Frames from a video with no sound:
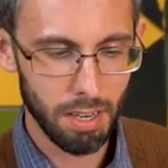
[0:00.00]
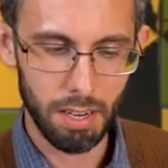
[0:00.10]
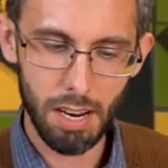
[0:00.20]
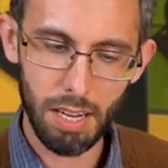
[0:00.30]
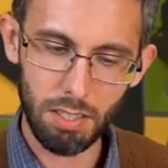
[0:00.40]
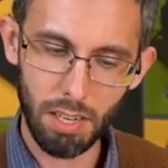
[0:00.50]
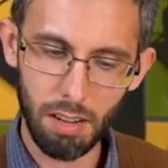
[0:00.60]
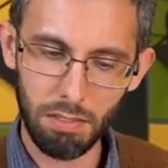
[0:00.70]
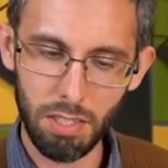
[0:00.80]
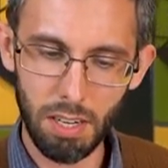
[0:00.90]
Next,
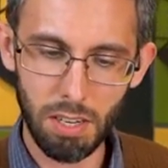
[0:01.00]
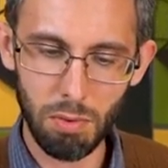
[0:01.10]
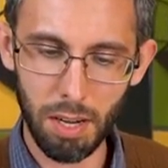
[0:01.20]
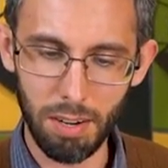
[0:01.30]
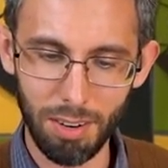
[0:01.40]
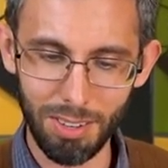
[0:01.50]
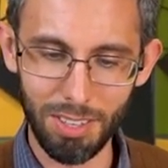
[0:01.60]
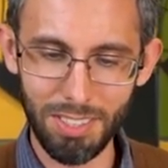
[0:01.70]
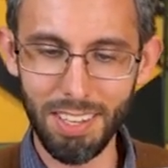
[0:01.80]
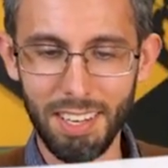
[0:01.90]
I've sent you an
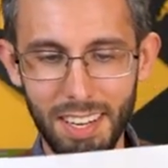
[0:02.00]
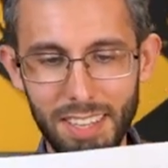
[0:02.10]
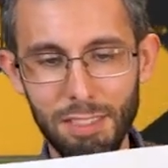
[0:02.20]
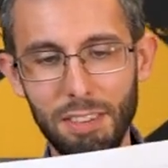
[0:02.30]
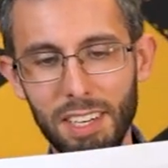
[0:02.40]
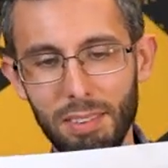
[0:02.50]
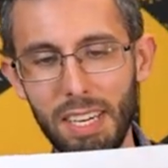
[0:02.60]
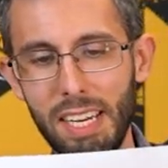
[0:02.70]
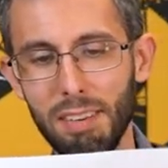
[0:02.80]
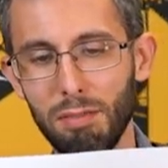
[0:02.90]
Earl Sinclair
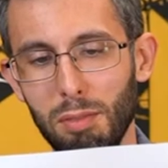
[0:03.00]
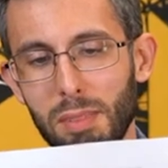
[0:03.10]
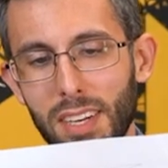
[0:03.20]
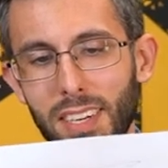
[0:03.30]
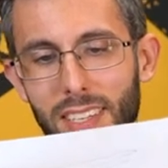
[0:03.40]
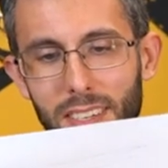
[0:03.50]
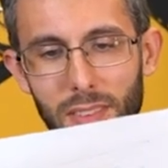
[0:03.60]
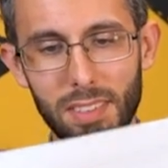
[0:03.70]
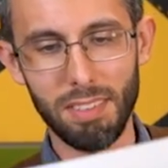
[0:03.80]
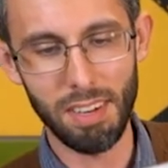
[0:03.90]
figurine from the
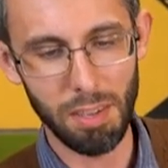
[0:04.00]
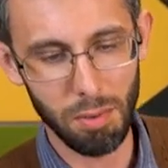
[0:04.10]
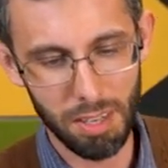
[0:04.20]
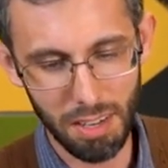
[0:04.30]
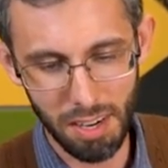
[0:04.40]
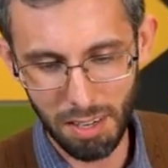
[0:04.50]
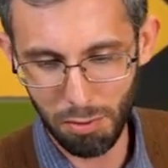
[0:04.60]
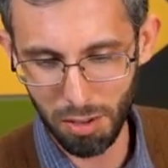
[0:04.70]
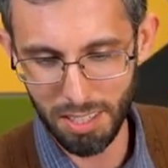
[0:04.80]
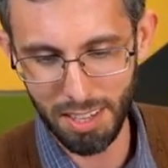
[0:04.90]
1991 to
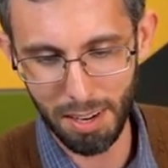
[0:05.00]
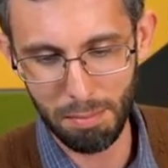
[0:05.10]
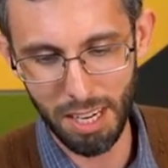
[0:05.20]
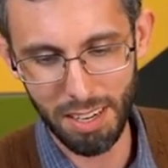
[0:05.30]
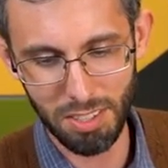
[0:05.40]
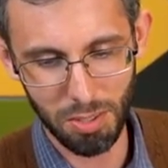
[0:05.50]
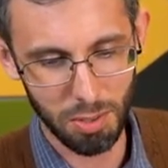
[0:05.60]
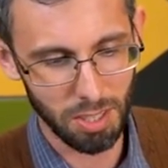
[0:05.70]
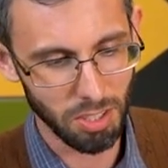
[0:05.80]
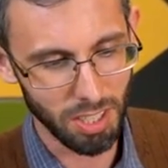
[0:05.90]
94 sitcom
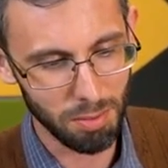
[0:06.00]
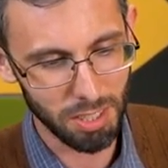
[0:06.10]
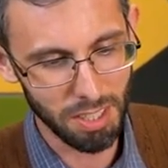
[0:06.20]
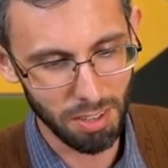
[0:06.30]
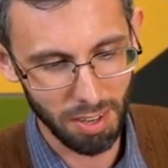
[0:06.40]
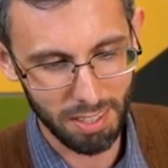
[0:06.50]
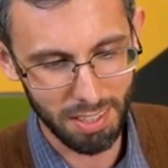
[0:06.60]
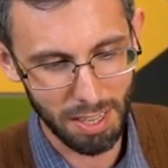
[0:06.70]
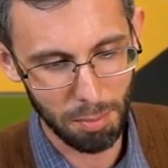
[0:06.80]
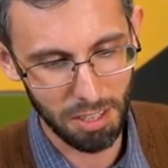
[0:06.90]
Dinosaurs. It was incorrectly
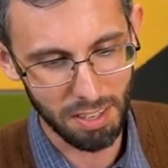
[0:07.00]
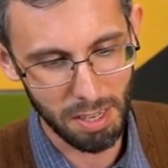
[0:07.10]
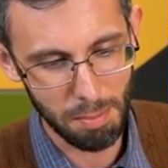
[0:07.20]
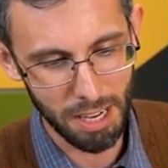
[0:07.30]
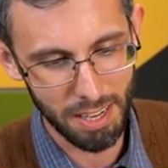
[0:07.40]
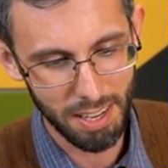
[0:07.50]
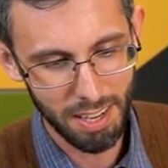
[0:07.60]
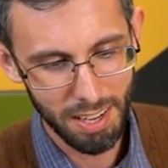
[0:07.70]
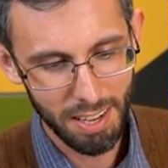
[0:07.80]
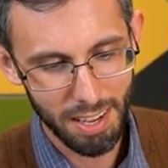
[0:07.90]
labeled on eBay
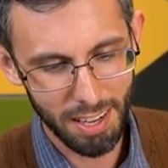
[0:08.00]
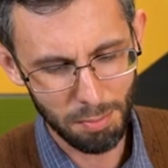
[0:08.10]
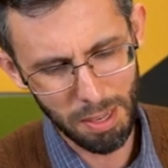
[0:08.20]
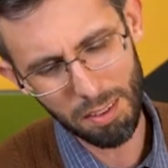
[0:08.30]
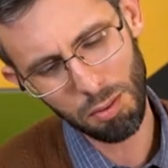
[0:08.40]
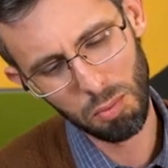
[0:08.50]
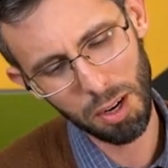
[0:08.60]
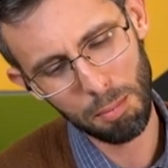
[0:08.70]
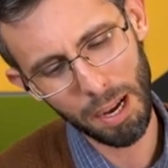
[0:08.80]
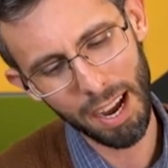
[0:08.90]
as being from
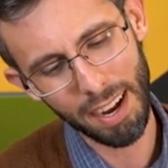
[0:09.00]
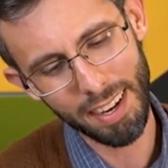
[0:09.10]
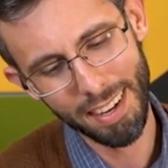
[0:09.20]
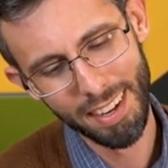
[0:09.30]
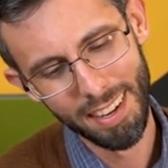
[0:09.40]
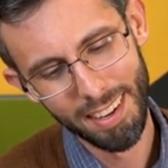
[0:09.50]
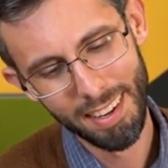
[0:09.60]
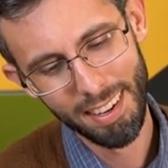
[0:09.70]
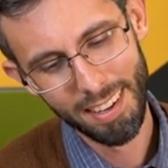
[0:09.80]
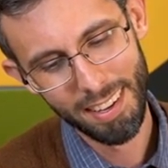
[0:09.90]
We're Back.
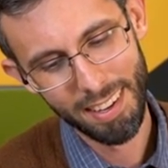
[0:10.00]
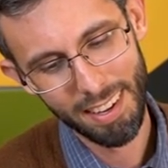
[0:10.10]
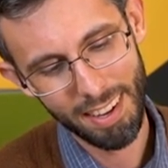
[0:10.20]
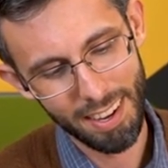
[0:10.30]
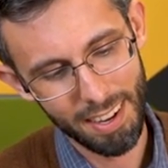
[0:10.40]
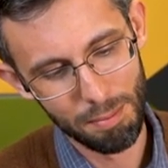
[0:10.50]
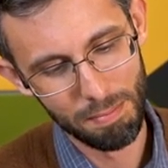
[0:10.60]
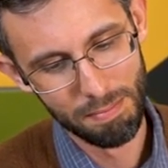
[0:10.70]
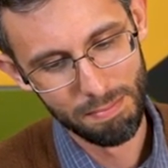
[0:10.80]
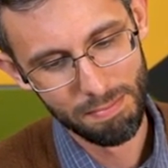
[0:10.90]

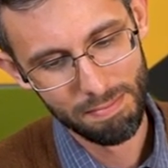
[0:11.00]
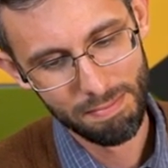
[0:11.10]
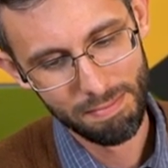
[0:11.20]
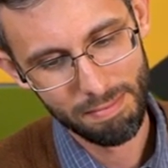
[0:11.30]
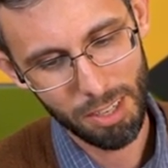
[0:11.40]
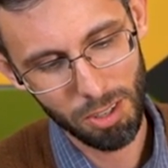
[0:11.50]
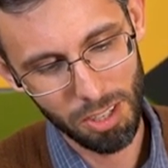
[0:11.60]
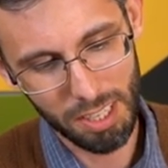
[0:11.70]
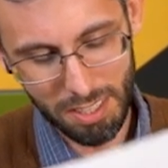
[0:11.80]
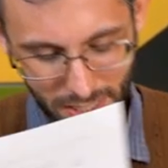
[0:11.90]
Um,
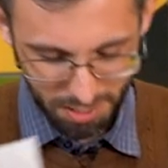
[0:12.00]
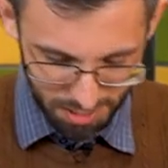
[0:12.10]
Earl is a